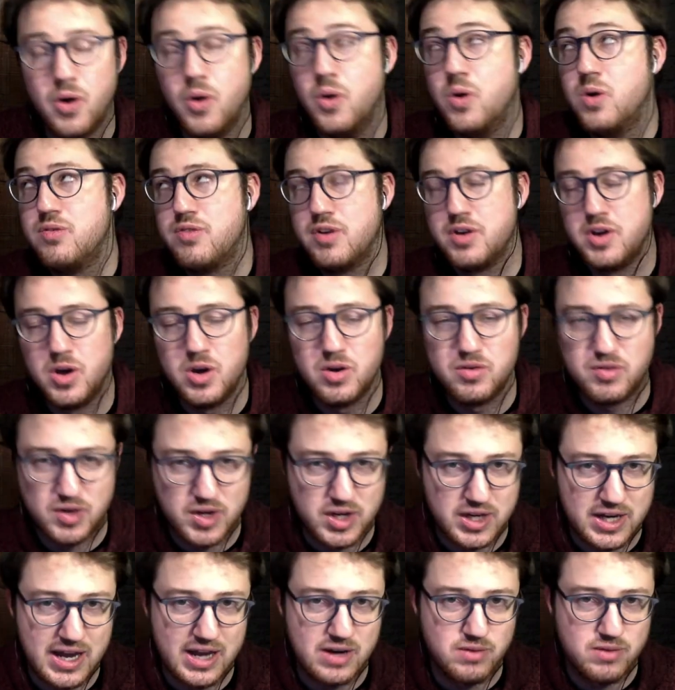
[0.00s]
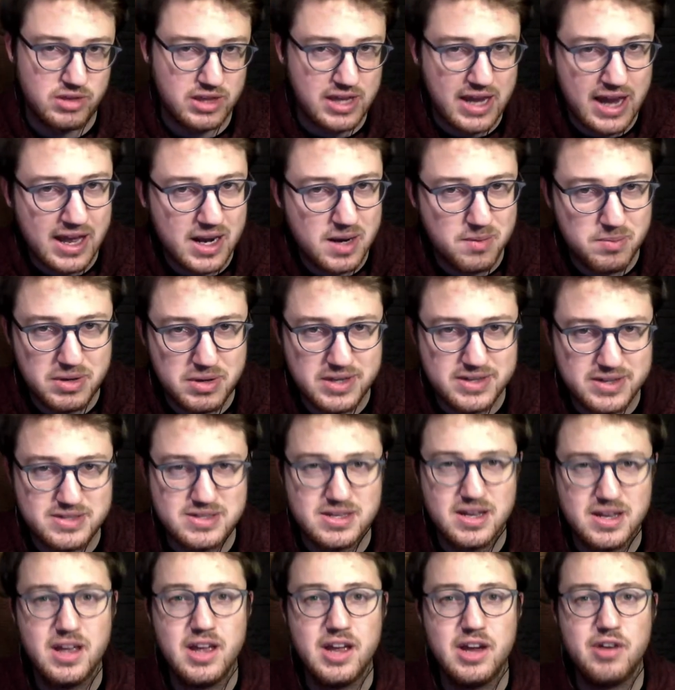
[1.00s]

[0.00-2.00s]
over and over again with cannabis.